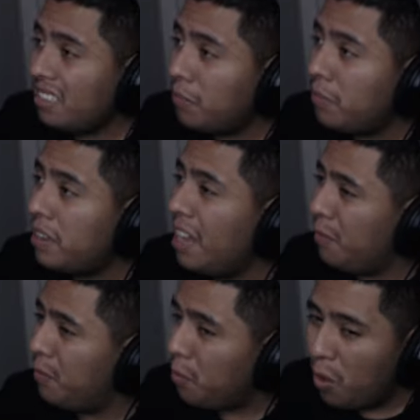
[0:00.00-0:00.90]
the
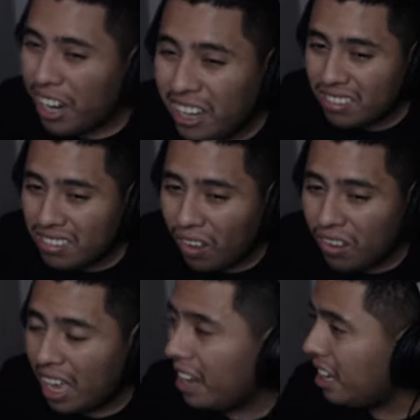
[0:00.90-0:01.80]
FNAF 1
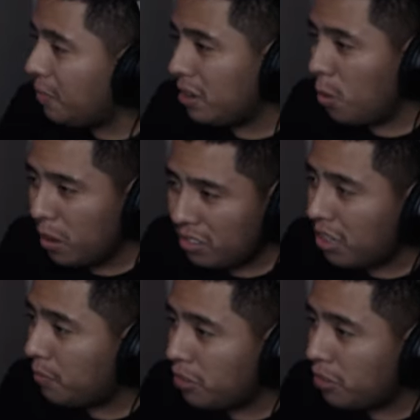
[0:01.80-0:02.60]
song? I didn't even notice that for